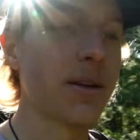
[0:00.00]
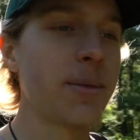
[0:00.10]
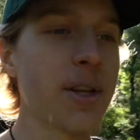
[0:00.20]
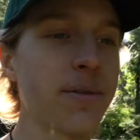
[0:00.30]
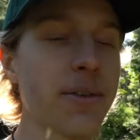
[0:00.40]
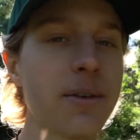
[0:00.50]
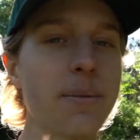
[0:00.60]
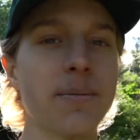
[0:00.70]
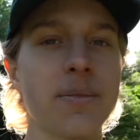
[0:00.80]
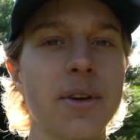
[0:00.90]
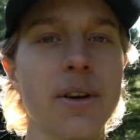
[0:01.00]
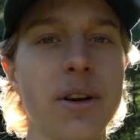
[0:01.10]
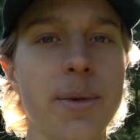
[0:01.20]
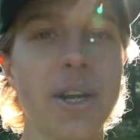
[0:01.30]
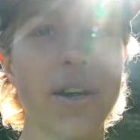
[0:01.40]
be difficult, that are going
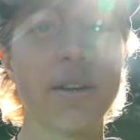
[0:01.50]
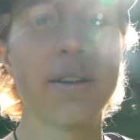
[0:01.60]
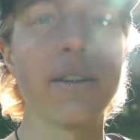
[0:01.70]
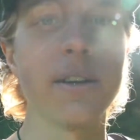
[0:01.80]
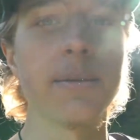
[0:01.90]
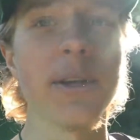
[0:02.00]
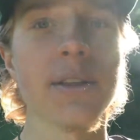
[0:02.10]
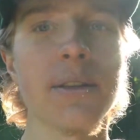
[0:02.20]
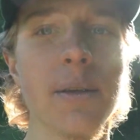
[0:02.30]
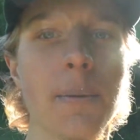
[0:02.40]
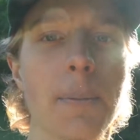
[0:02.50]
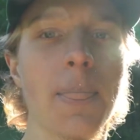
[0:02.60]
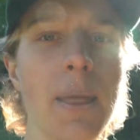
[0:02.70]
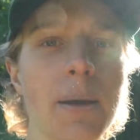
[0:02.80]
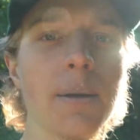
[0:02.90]
to be hard to deal with,
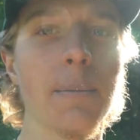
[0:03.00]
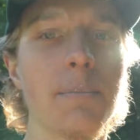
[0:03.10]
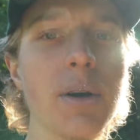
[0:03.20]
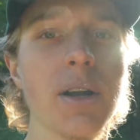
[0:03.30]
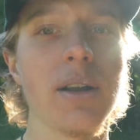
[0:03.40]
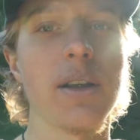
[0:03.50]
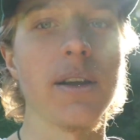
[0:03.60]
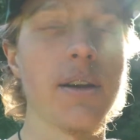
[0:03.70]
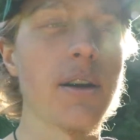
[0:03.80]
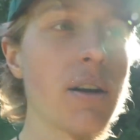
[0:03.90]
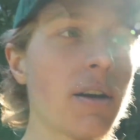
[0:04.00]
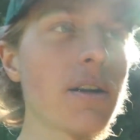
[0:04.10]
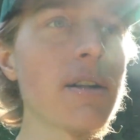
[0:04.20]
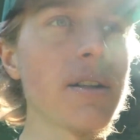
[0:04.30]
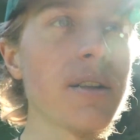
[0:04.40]
but it
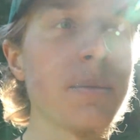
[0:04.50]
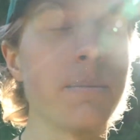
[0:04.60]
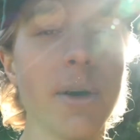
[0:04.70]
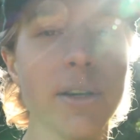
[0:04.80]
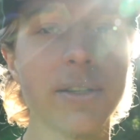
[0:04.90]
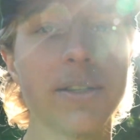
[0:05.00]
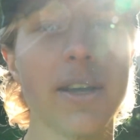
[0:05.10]
all must